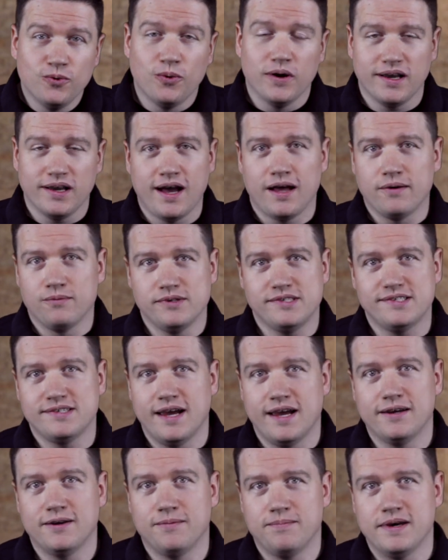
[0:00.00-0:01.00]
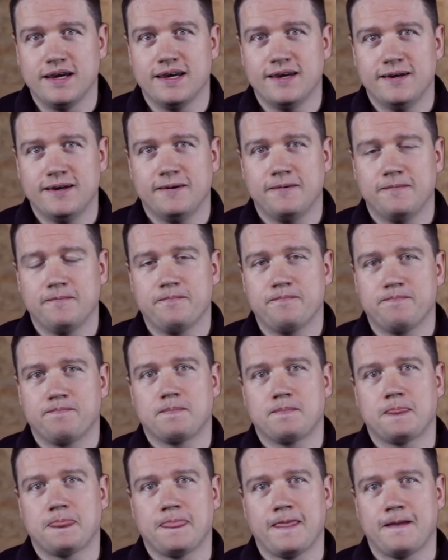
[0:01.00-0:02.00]
what God was saying to me.
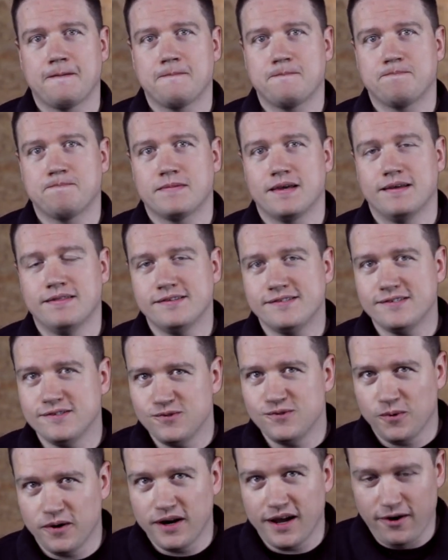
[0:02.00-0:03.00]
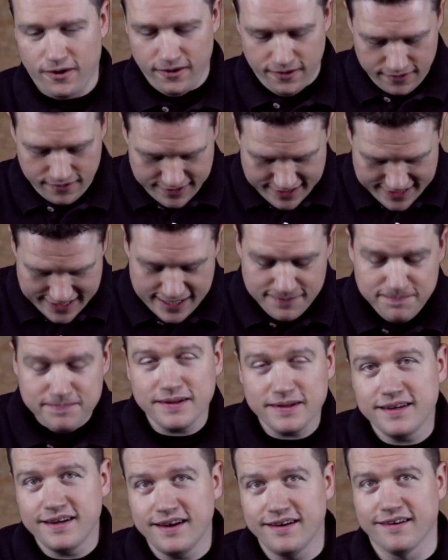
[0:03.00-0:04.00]
And this is what I heard
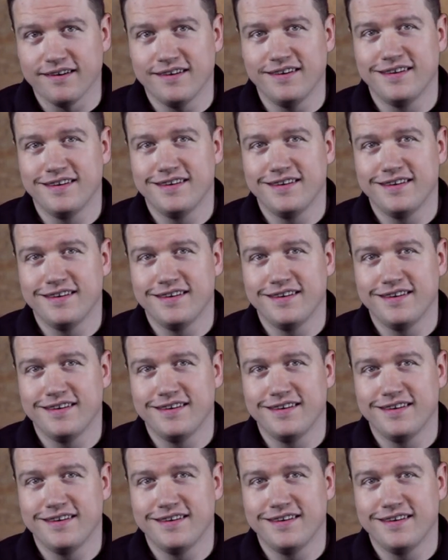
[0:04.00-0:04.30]
deep in here.